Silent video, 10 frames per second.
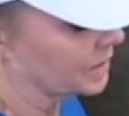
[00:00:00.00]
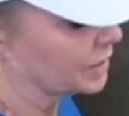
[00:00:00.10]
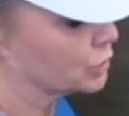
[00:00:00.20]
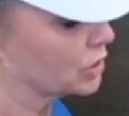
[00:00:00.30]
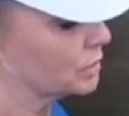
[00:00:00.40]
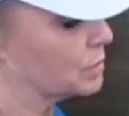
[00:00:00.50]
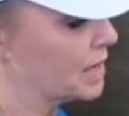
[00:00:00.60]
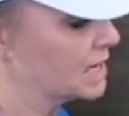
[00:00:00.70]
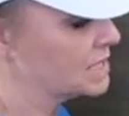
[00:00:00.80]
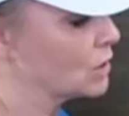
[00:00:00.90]
because we're gonna be
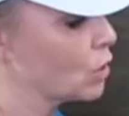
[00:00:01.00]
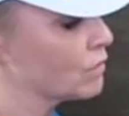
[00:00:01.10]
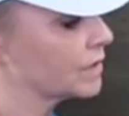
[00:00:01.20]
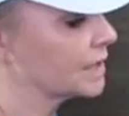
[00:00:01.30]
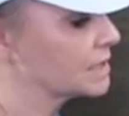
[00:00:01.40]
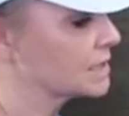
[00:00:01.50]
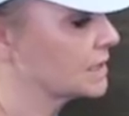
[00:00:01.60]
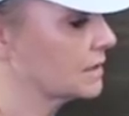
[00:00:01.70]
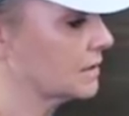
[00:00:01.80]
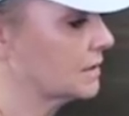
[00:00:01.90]
painting over
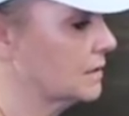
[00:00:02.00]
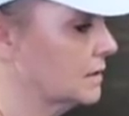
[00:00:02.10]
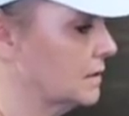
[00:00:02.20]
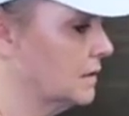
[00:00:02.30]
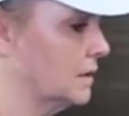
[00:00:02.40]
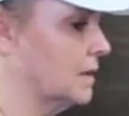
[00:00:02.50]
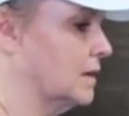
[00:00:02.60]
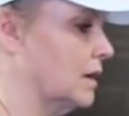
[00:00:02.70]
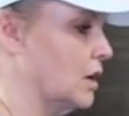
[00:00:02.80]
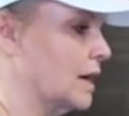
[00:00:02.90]
this.
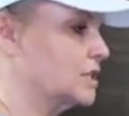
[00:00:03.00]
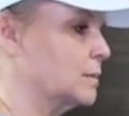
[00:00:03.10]
Okay,